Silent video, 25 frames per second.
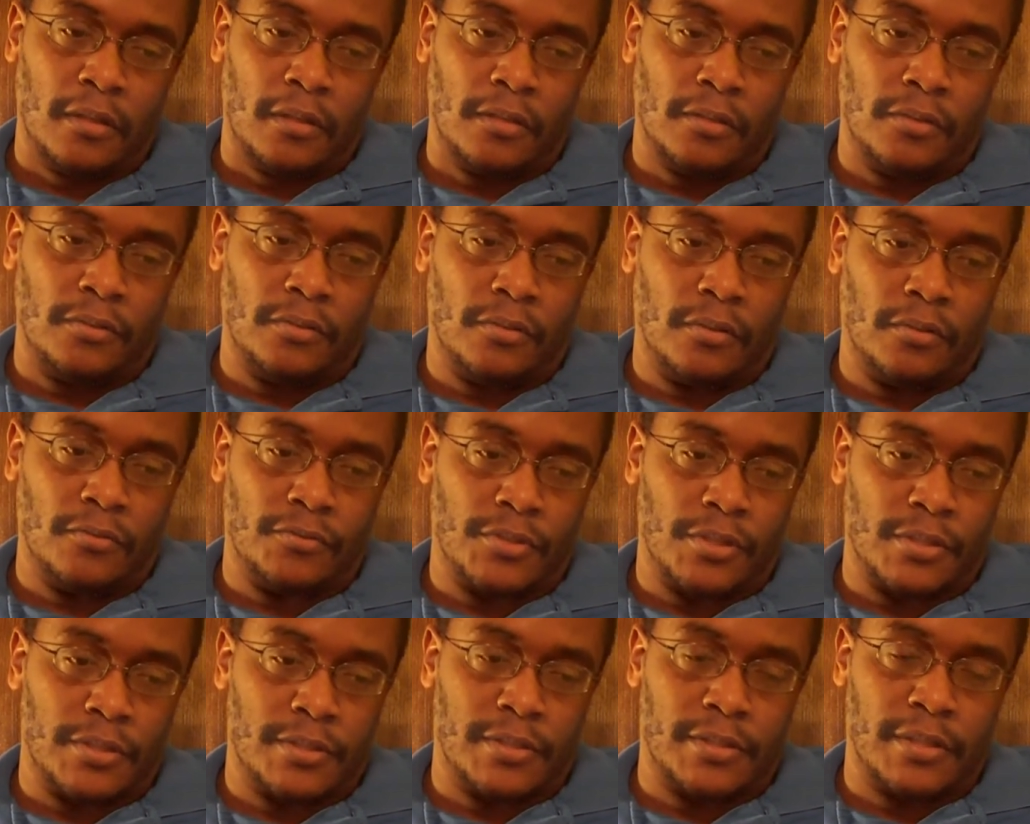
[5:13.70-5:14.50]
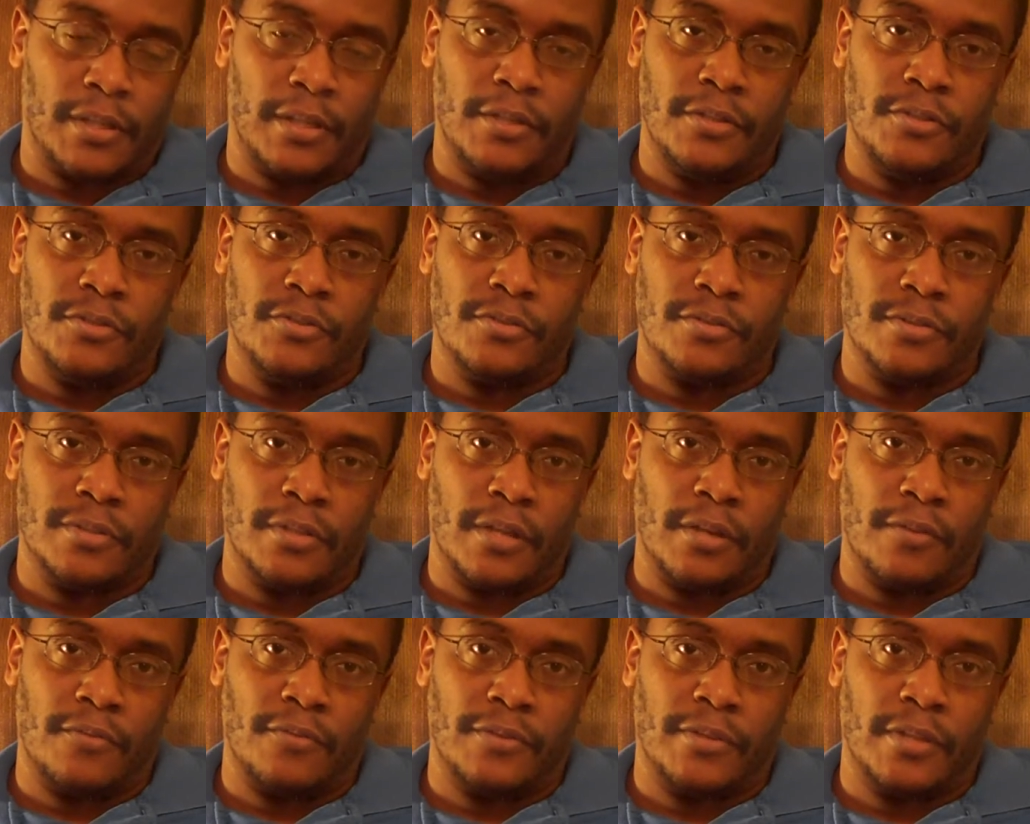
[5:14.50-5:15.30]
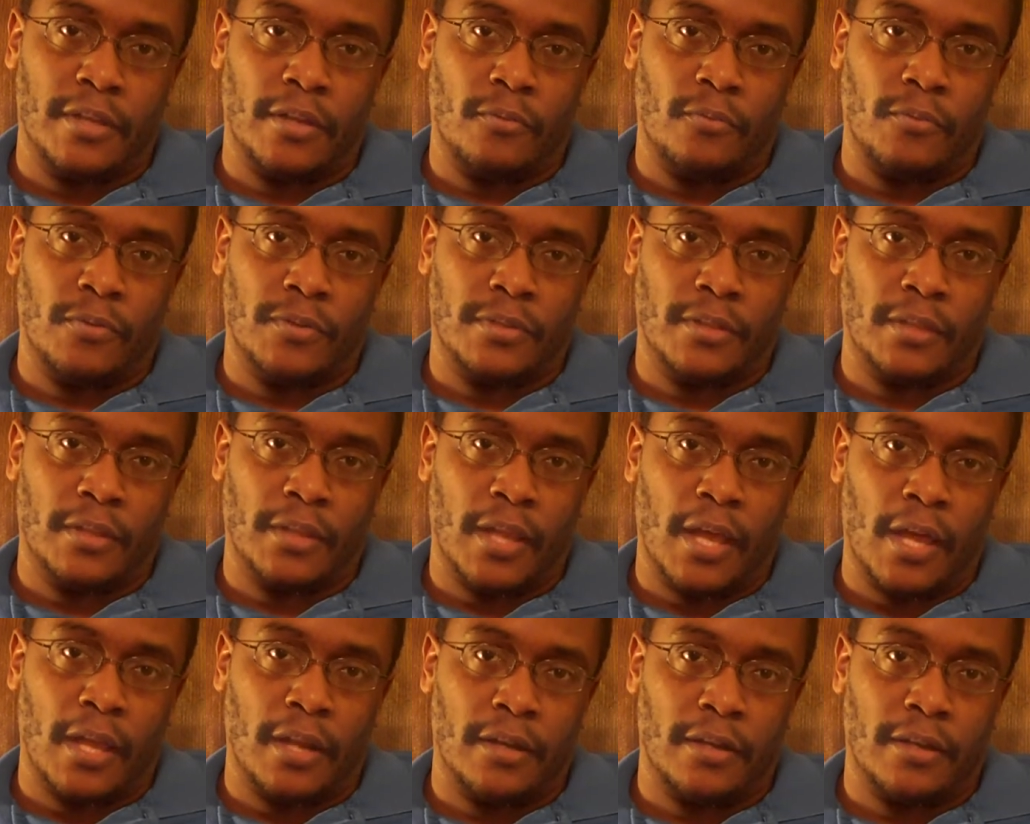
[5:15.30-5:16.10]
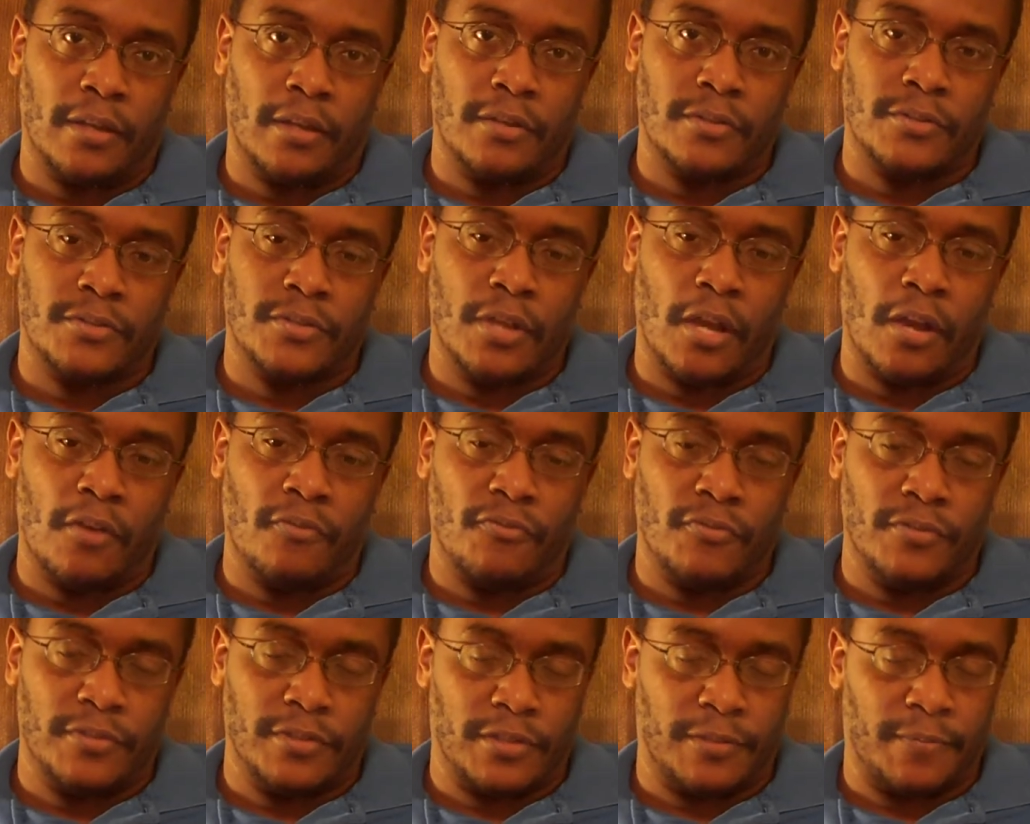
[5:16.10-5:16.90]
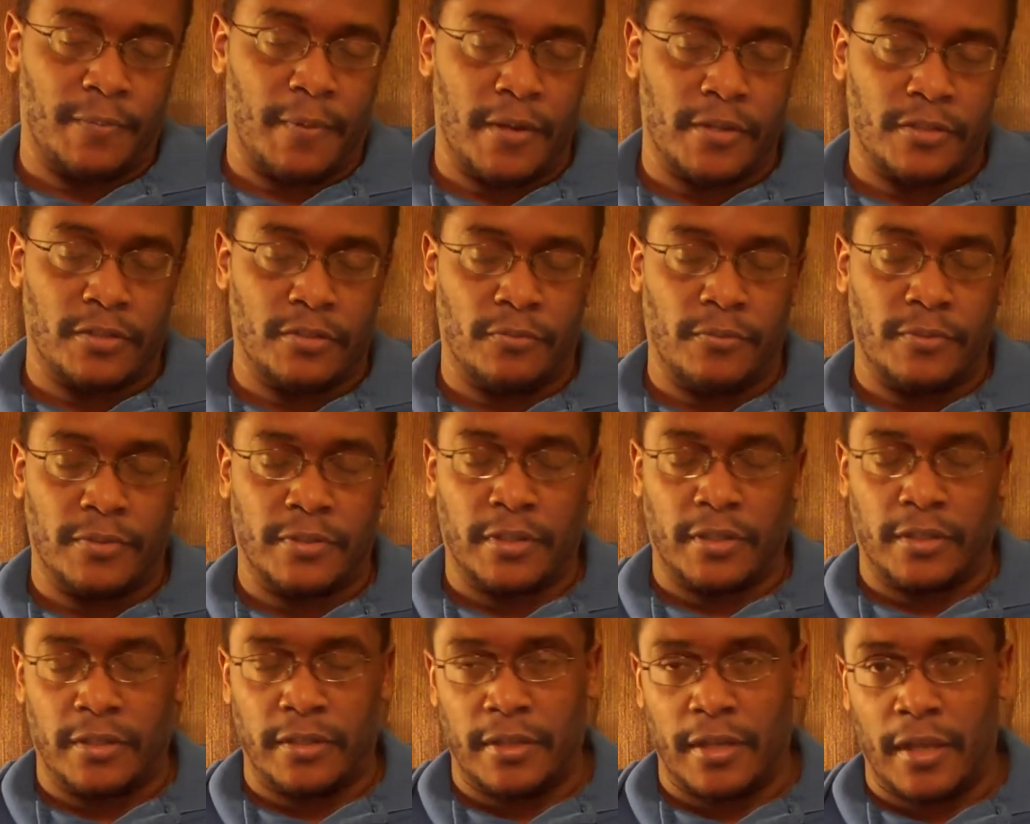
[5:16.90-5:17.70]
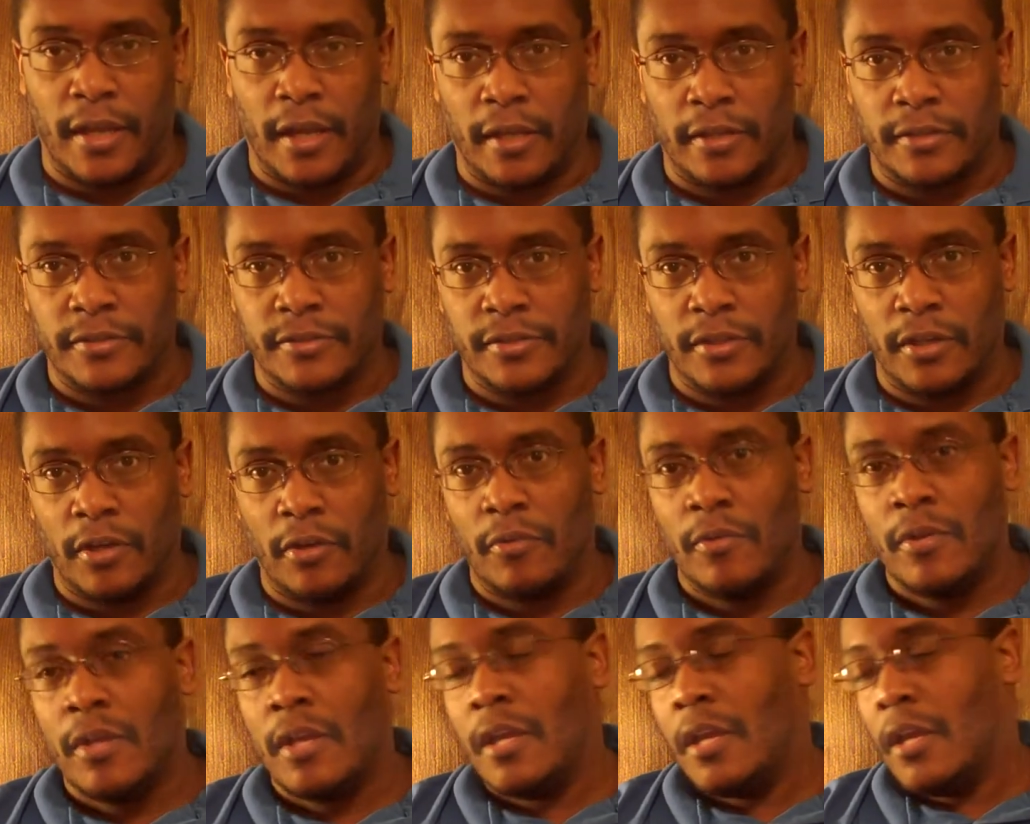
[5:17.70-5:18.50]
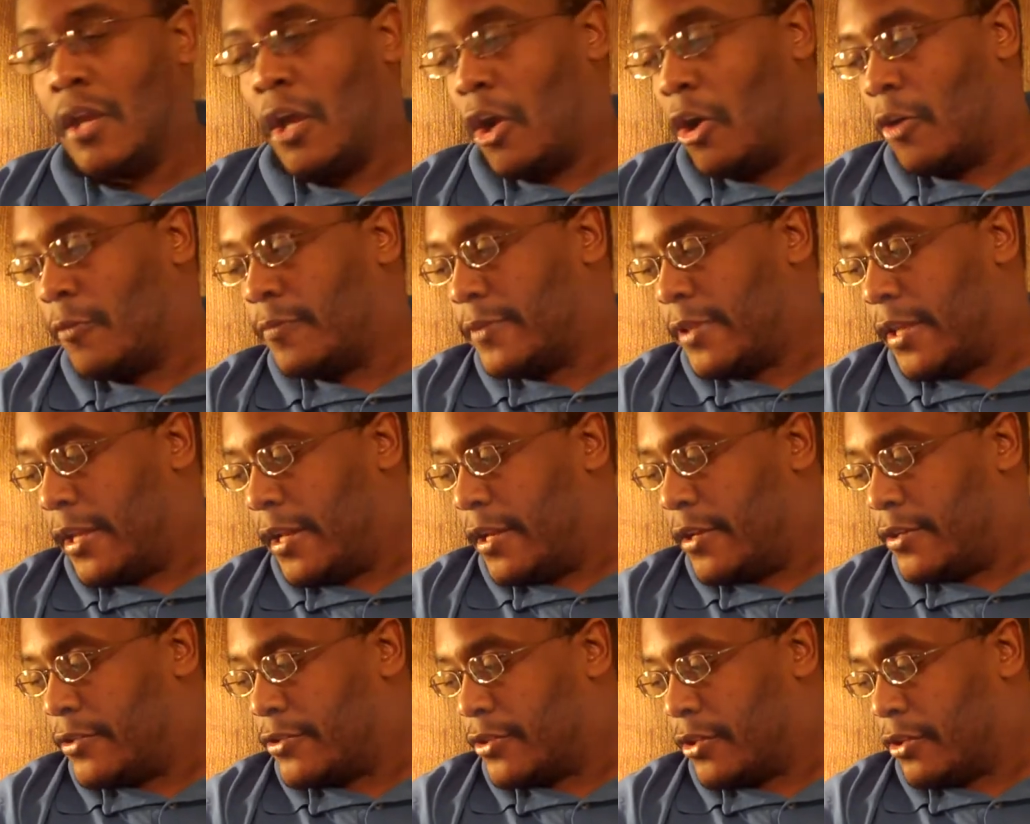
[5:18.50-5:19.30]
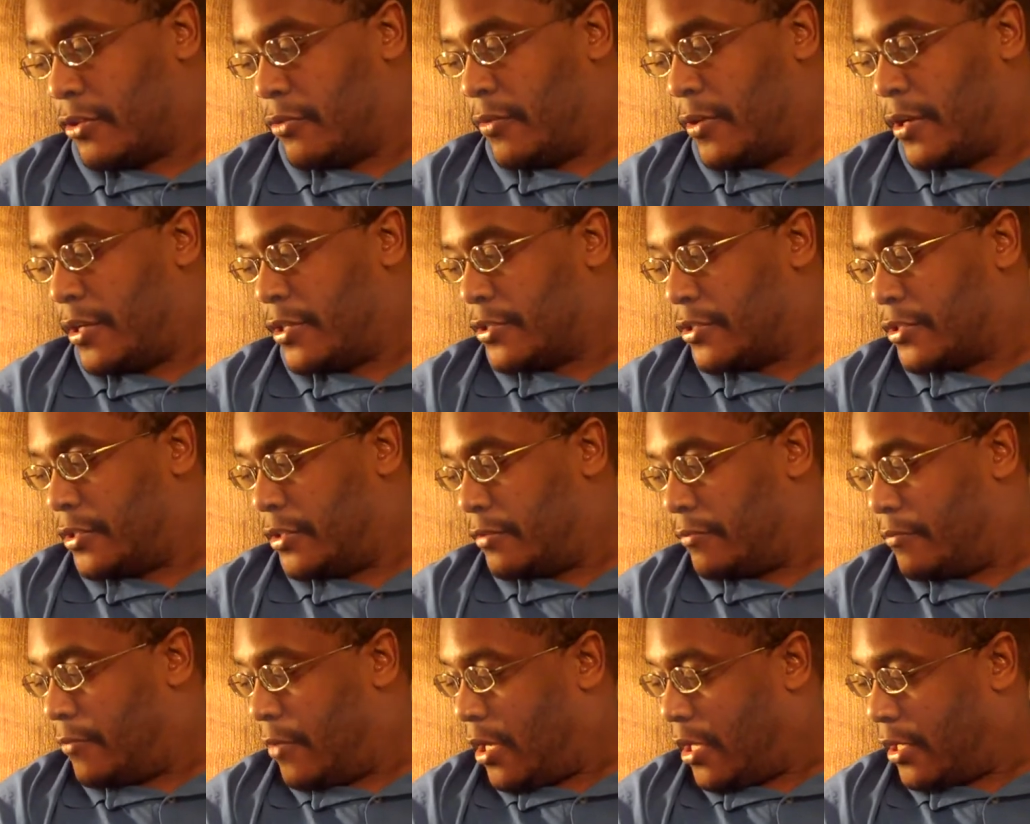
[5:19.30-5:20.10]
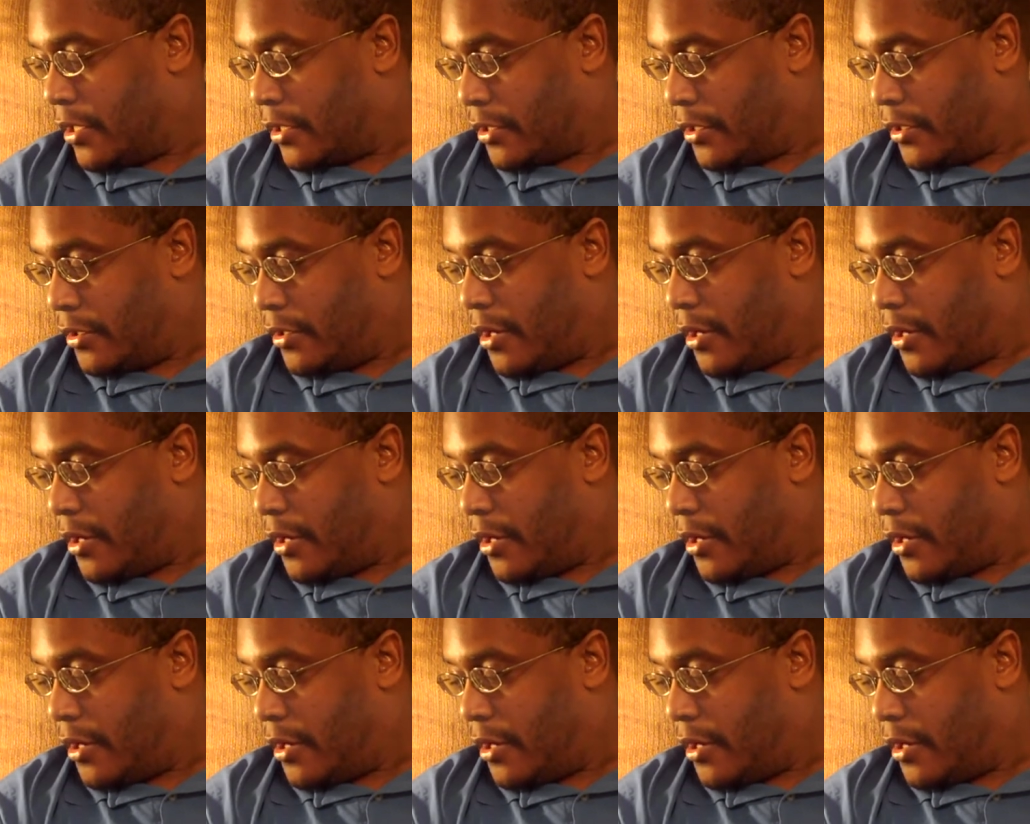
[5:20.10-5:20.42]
you know, just seniors and everything with a lot of their software, especially with the Kinect. So, hope that answered your question, Monica.